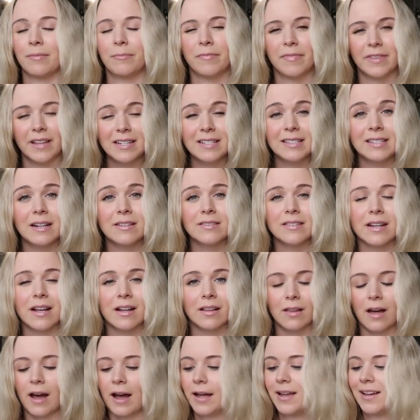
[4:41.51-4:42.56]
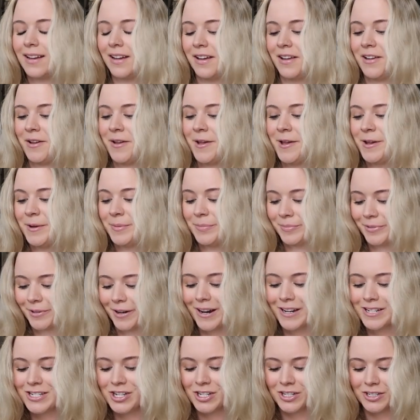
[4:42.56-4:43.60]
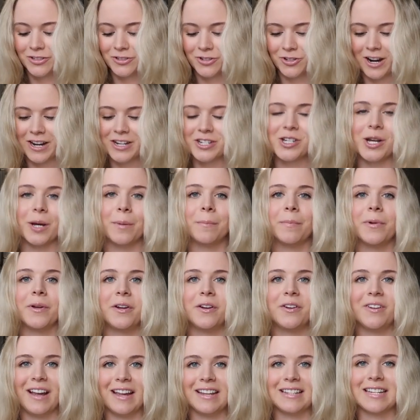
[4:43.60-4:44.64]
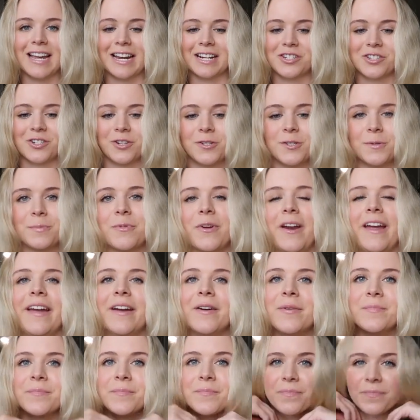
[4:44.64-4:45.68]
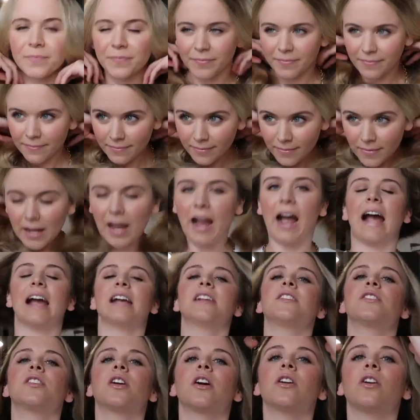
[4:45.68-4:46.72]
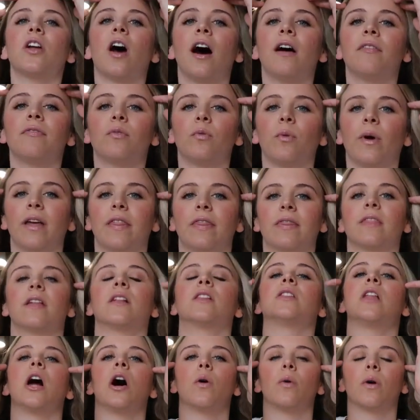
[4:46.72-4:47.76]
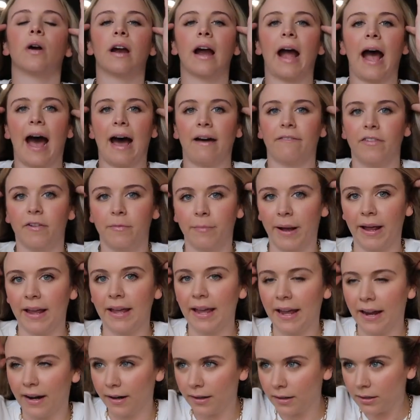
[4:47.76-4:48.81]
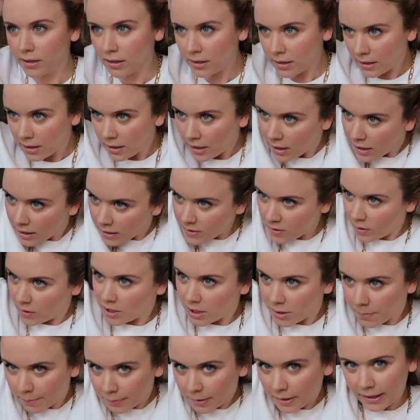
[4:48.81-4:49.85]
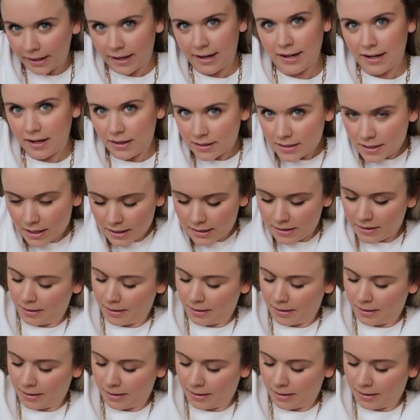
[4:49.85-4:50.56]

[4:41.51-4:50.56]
this sounds like a lot, brush, dry shampoo, and texture spray. I start off with the lower half of my hair, so split it.